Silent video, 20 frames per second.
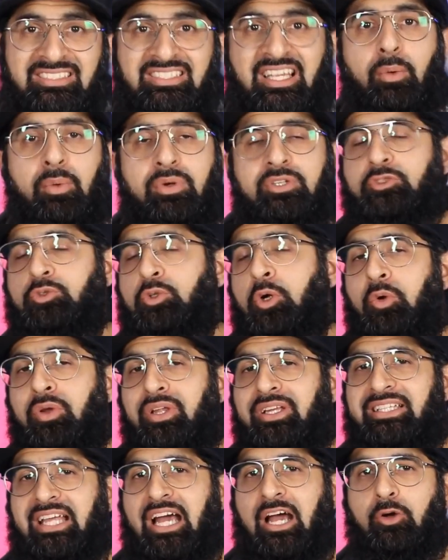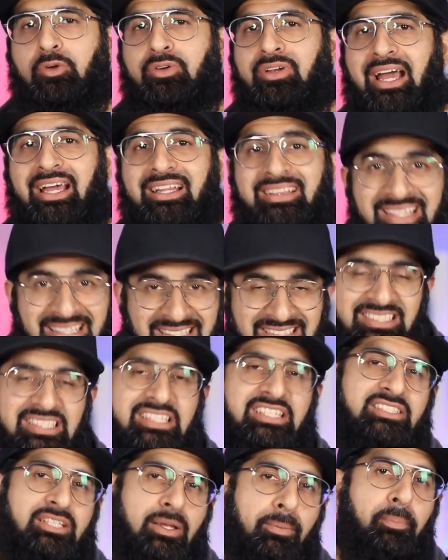As I was scrolling down, I did
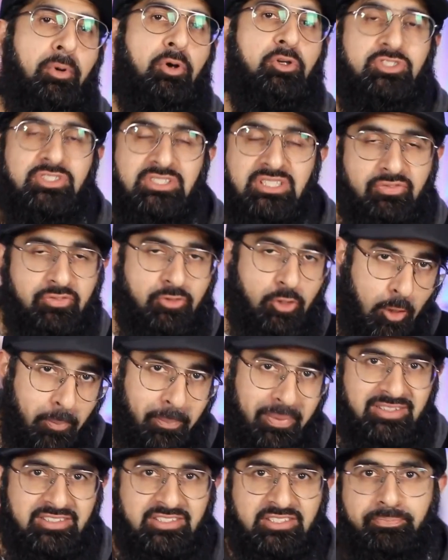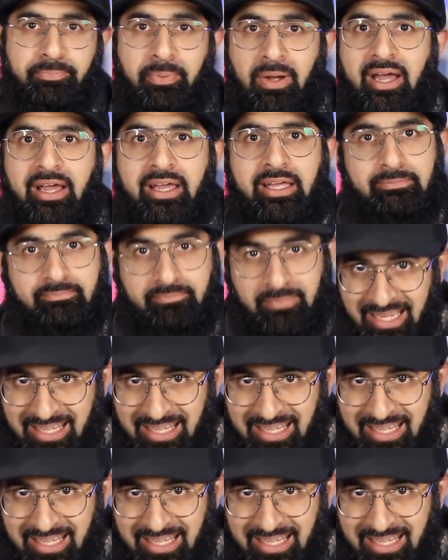see some positive comments by